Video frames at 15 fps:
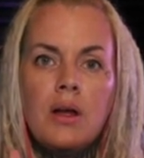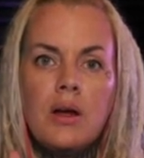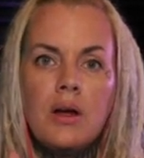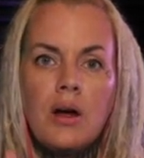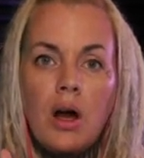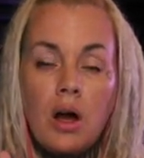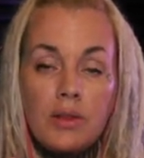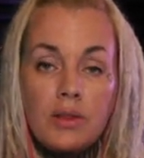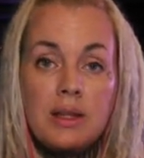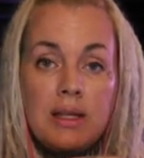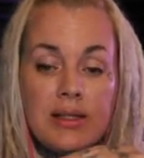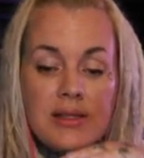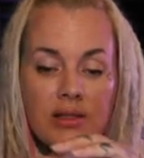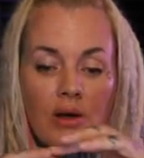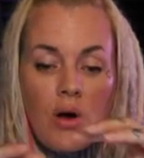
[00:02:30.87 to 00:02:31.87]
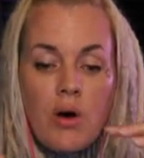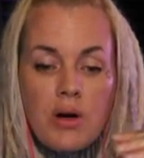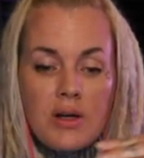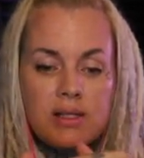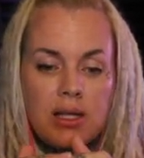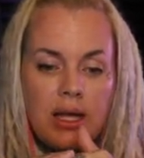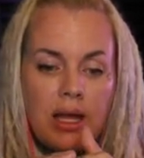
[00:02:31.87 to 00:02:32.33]
on these
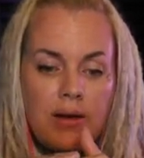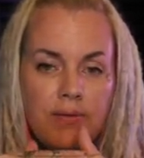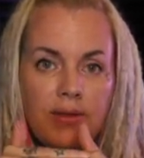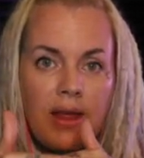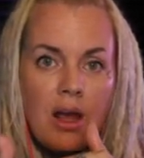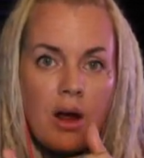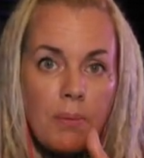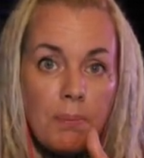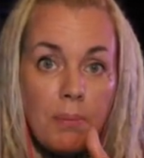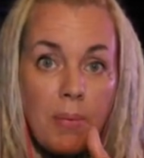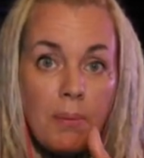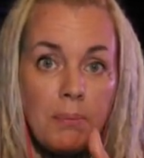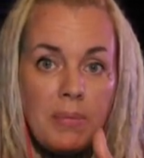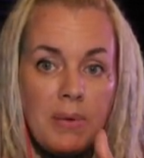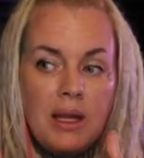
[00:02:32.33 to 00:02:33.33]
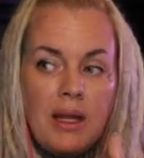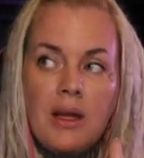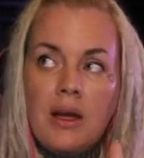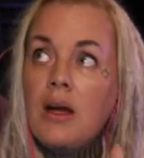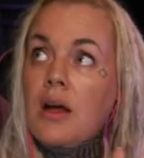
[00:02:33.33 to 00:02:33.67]
scars. If they are bumpy,